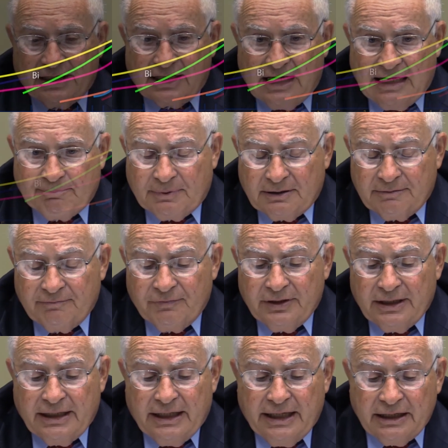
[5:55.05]
the copper
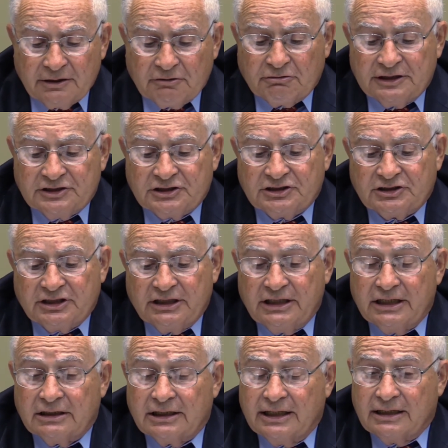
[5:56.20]
increases the
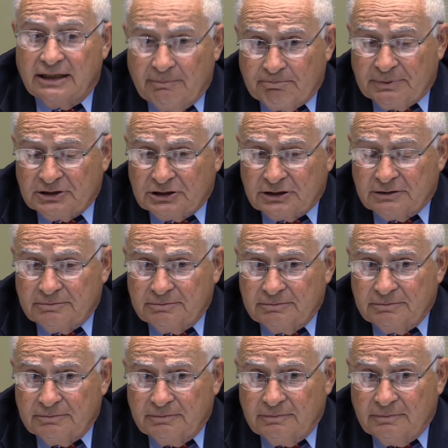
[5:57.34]
annealing temperature.
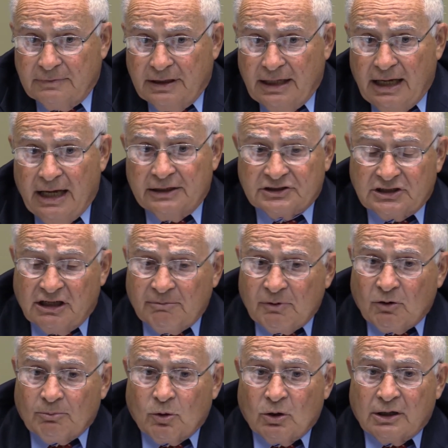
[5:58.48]
And some
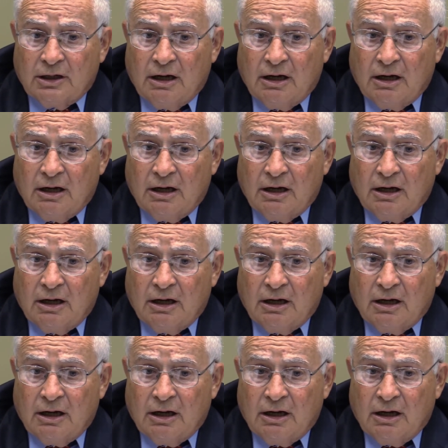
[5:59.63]
are more